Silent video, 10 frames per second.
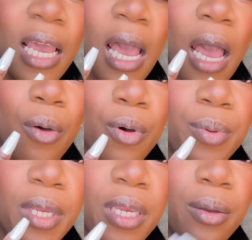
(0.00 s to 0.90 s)
I will
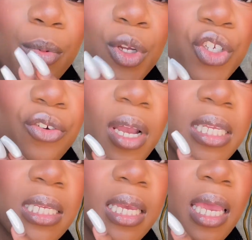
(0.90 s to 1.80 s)
be
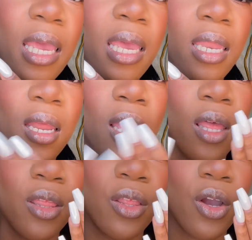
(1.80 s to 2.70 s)
moisturizing in
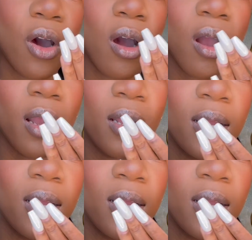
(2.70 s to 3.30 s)
the car.